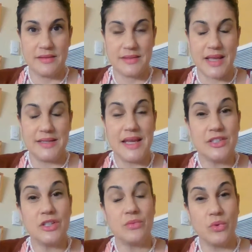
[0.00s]

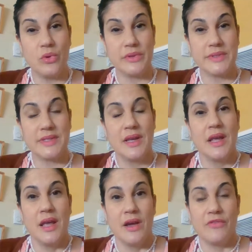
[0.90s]
citation rules
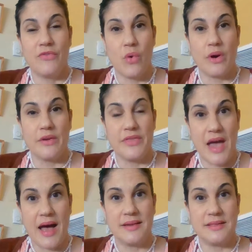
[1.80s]
for
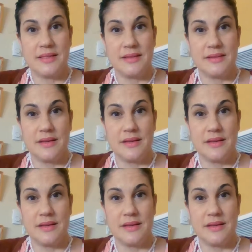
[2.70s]
that